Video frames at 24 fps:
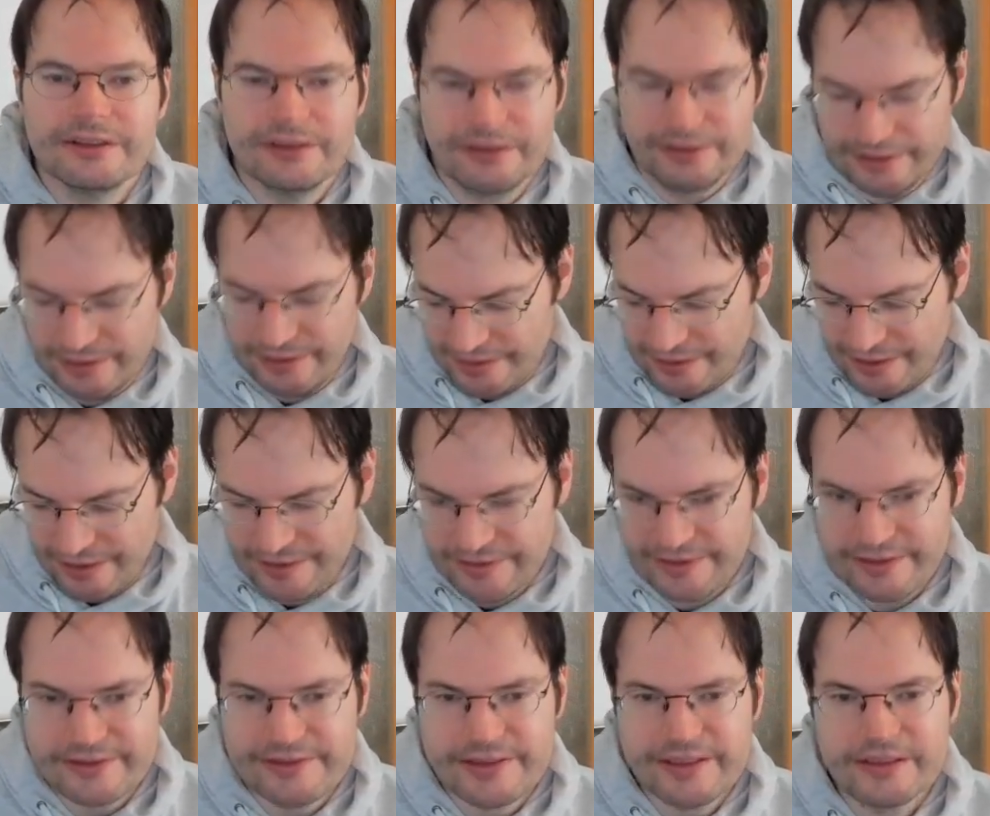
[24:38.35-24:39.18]
that has
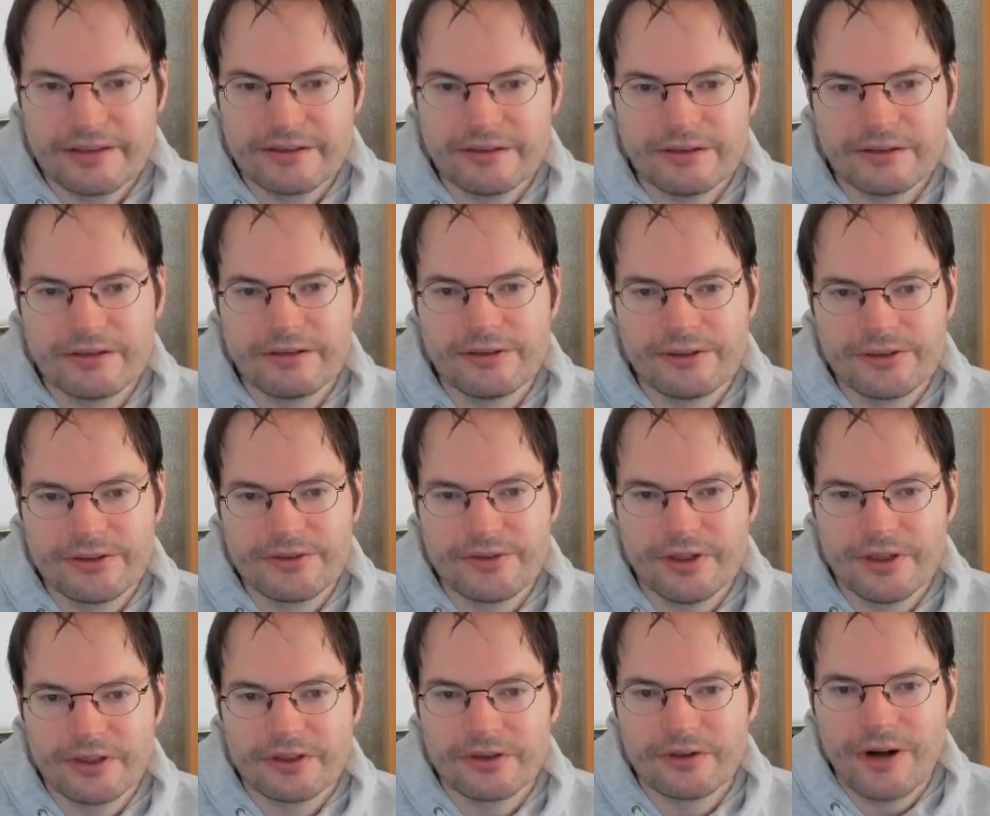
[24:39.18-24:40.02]
a single
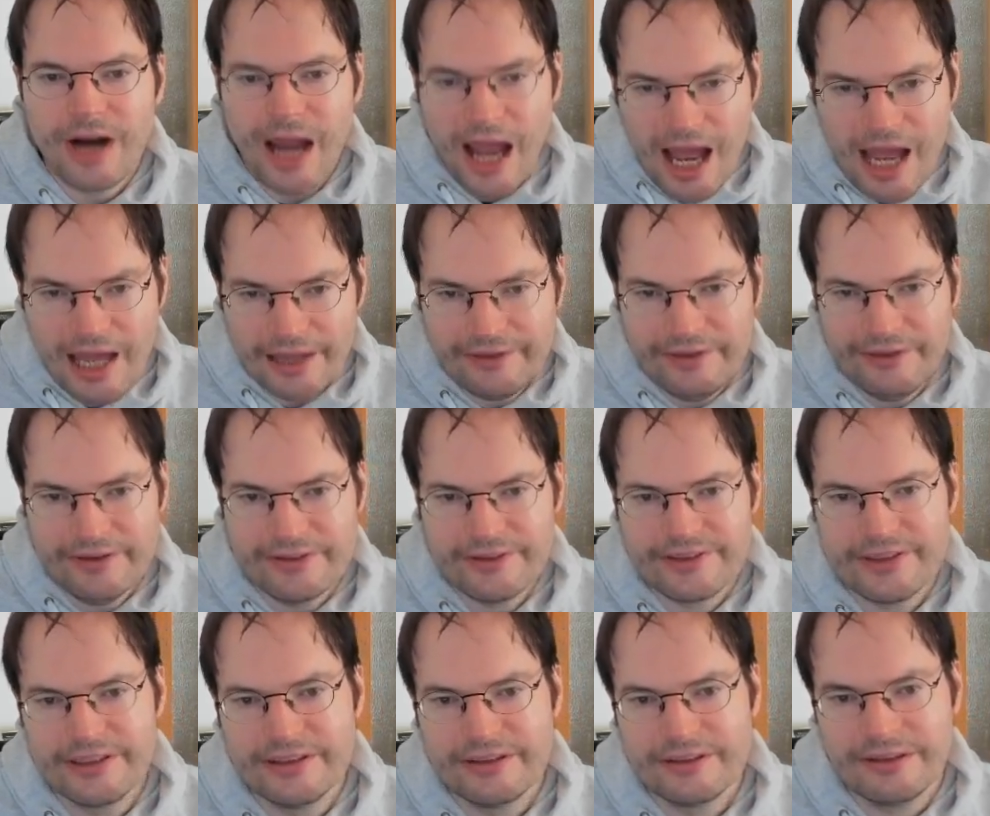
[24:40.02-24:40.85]
constructor and a
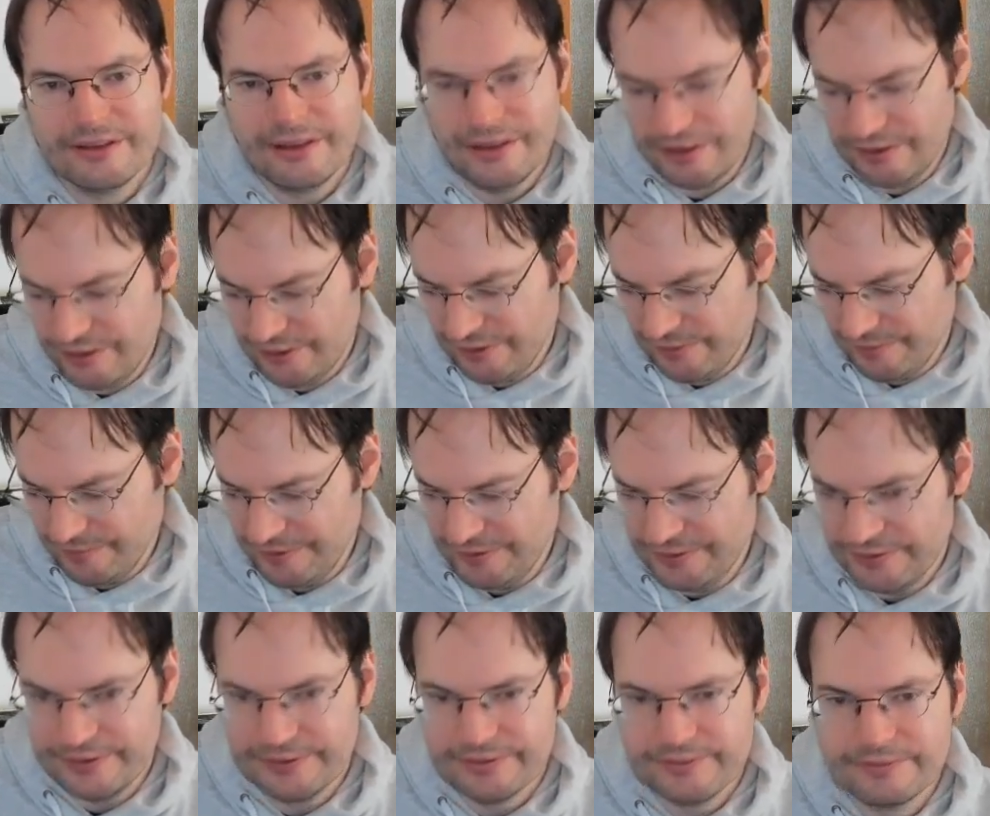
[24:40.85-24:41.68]
single
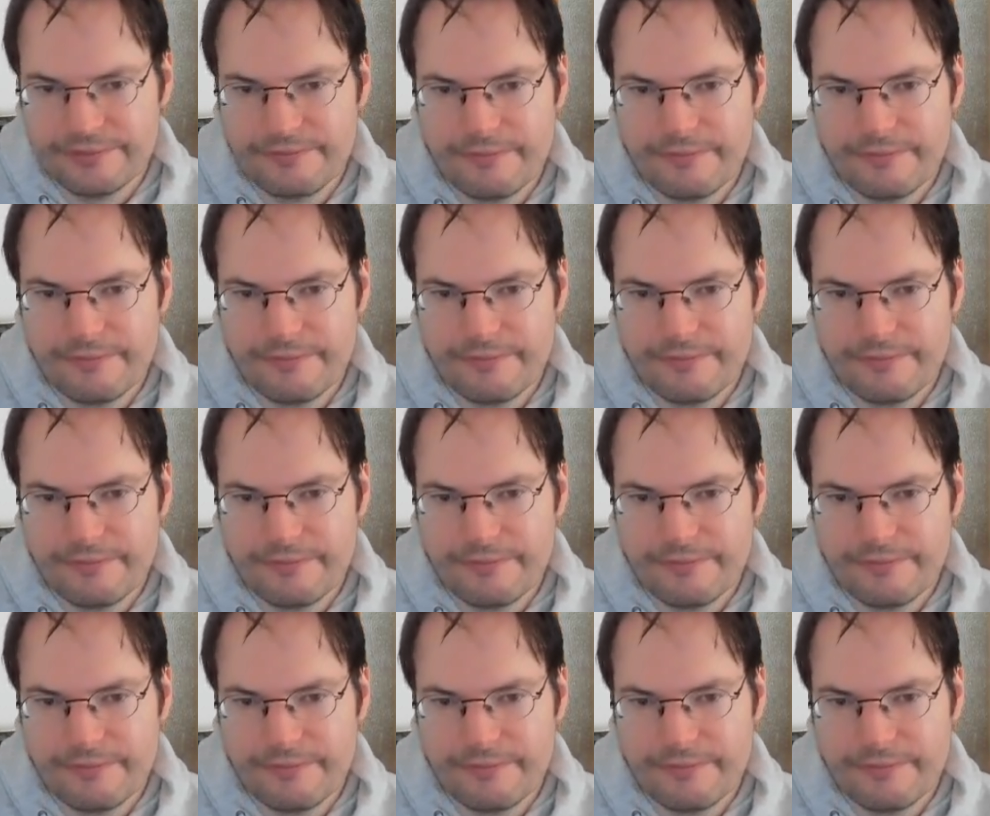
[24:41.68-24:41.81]
argument.